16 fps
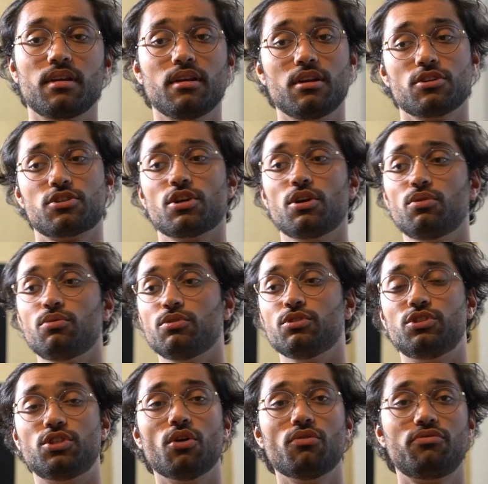So
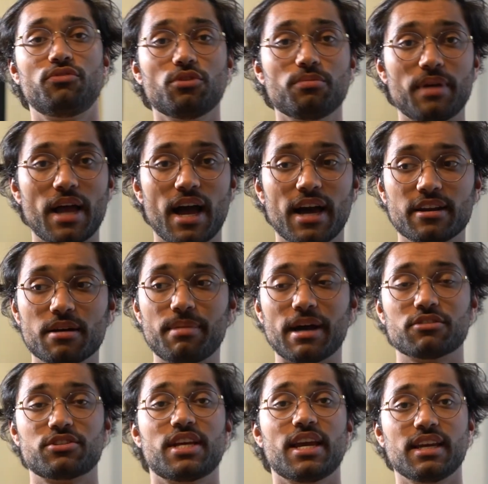don't feel bad
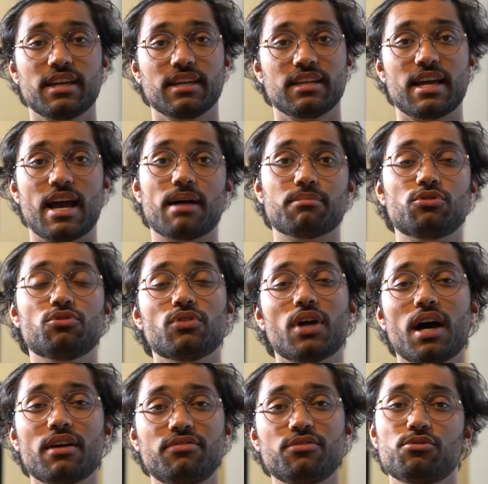about taking a nap. Do
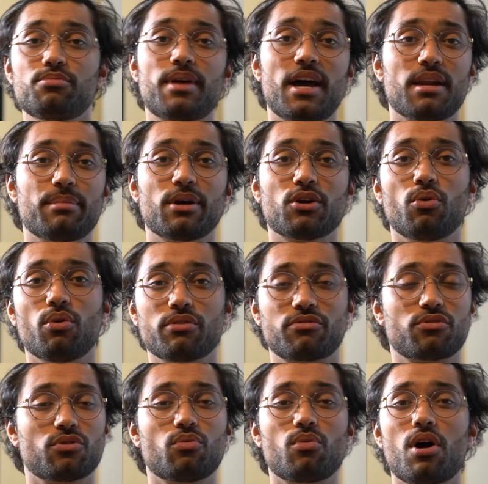not feel bad about going
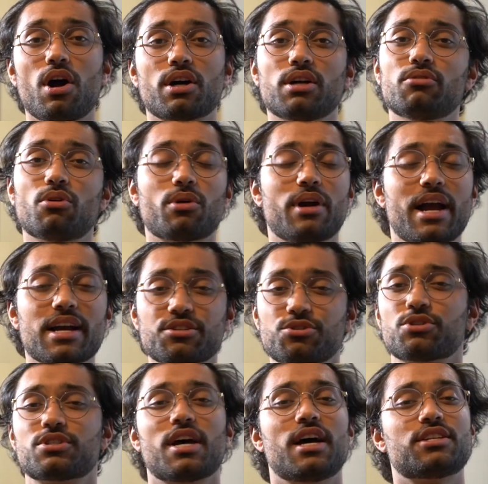for a walk or
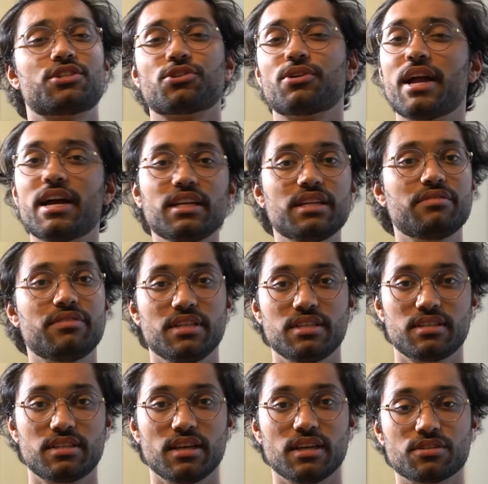exercising or any of
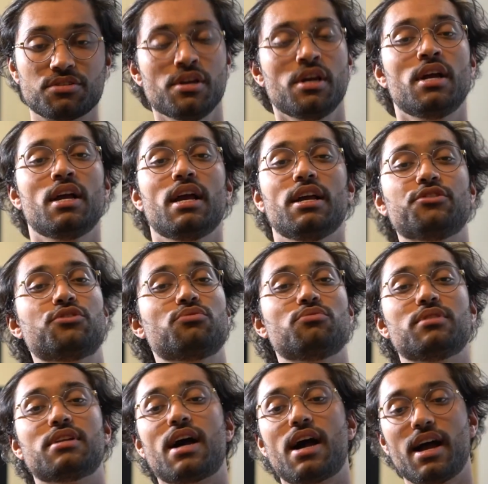these things. Do
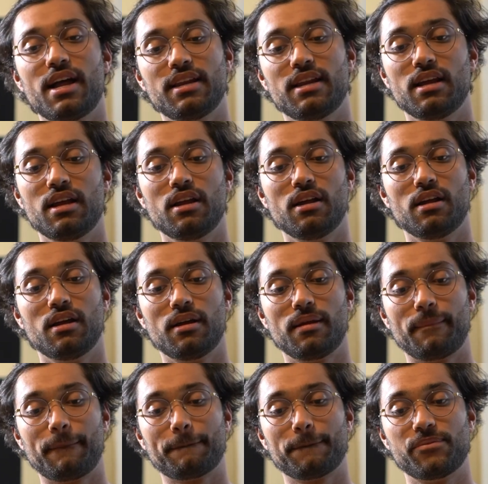not
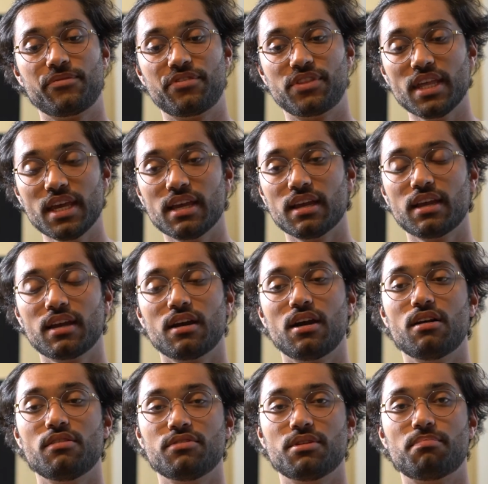think
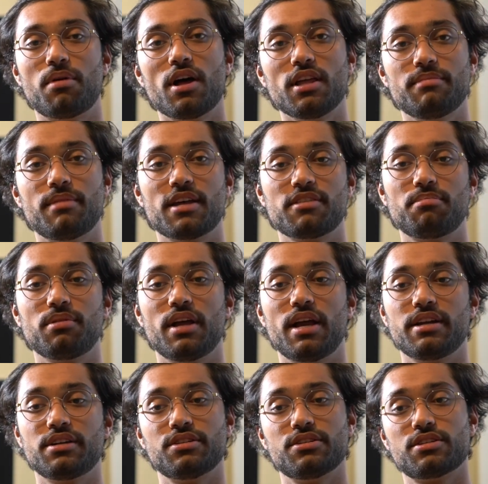of the Polymath
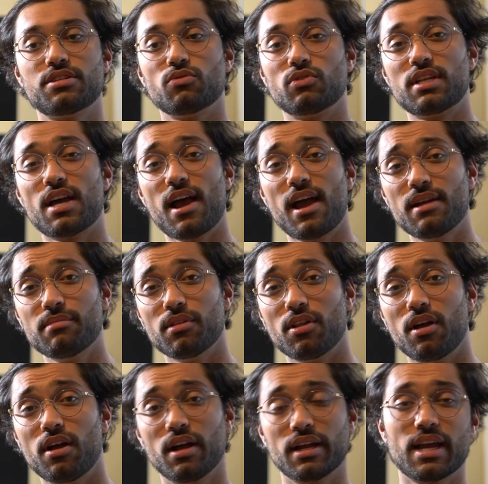Planner's time
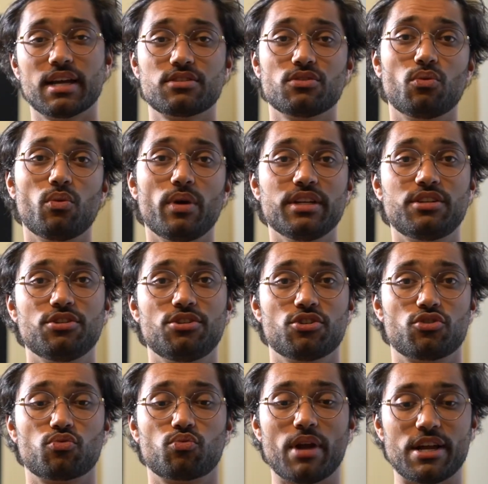log as a way to
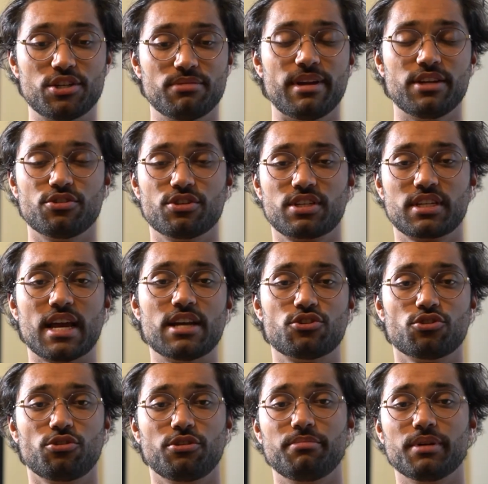just regiment your
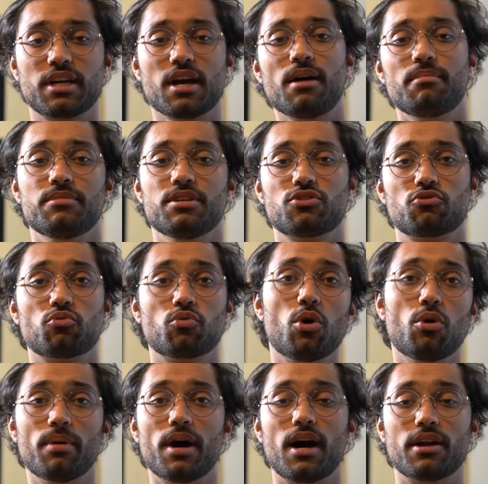schedule and become this
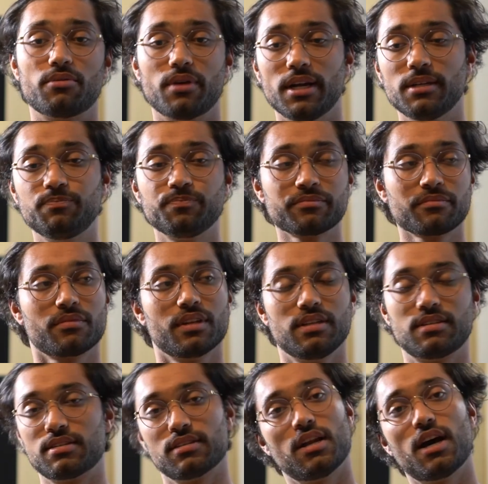robot, right?
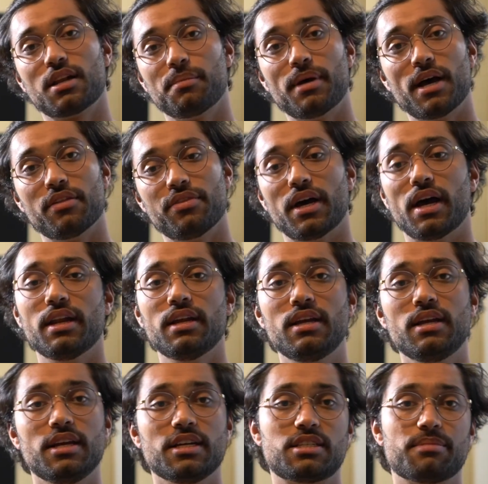It's not about that.
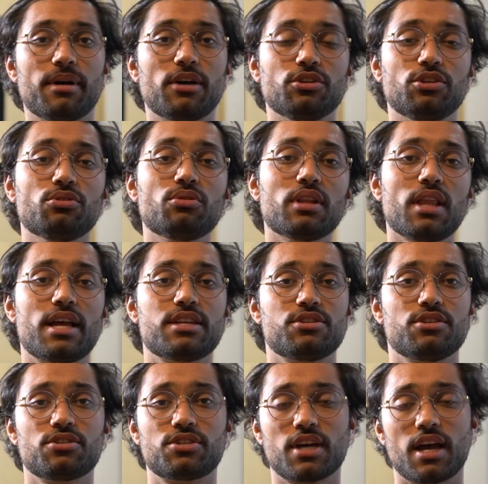It's about
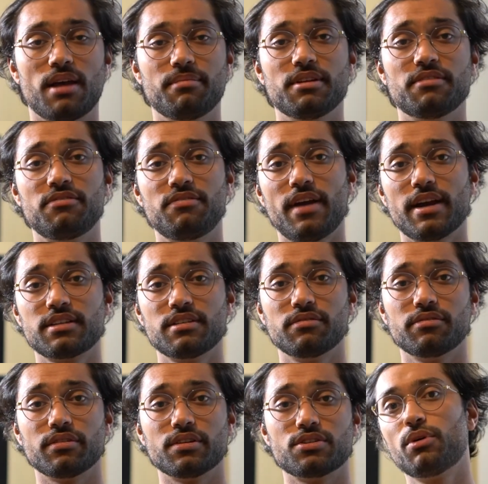utilizing your time
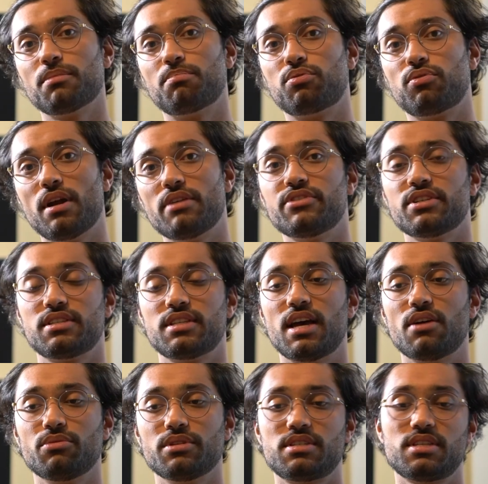effectively. I want to preface
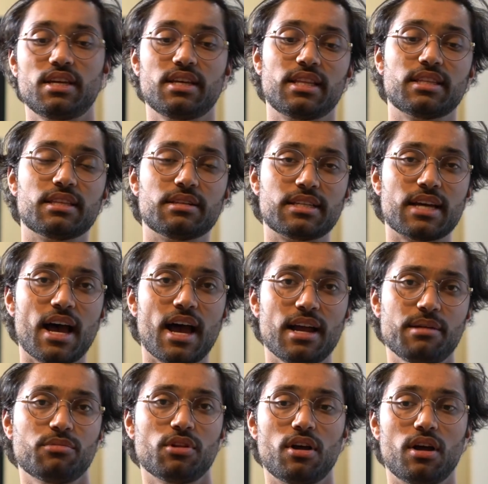that with saying that the
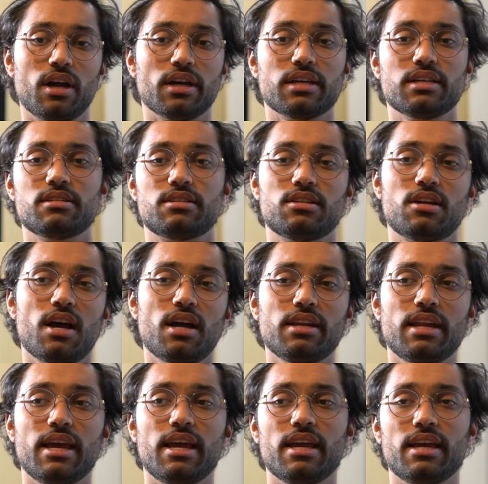time log is
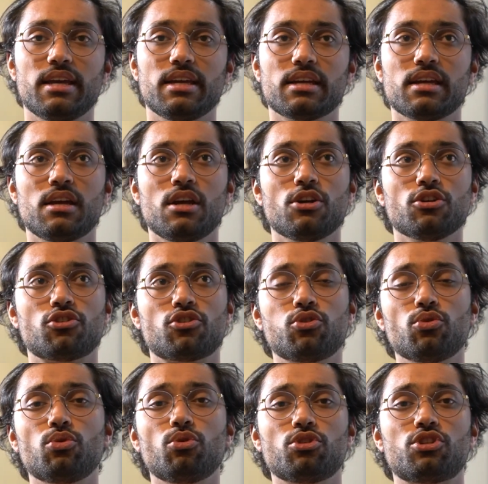not a
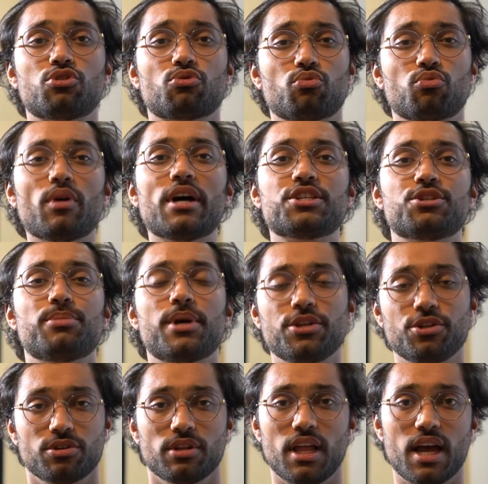tool to
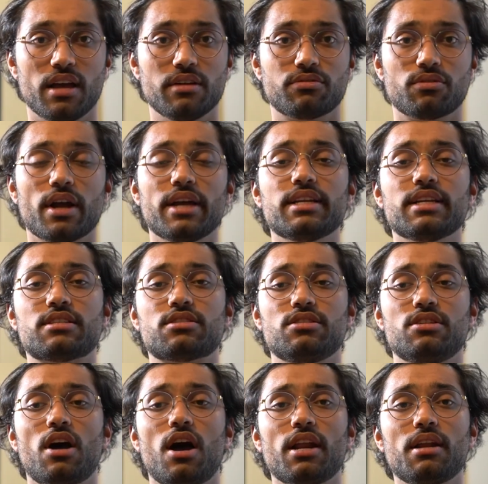regiment your life, right? It's
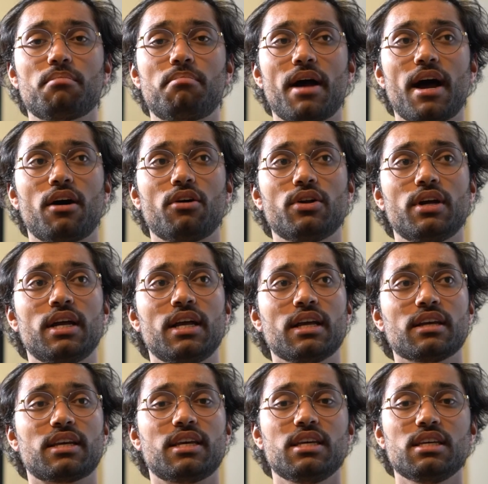not about
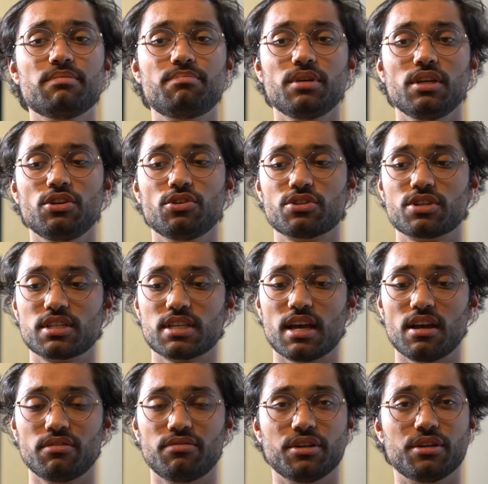keeping
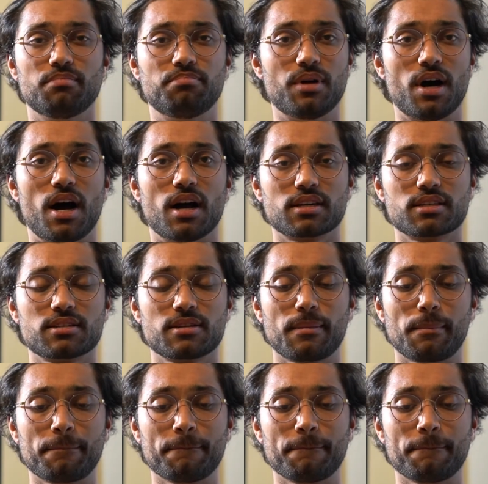yourself in a box.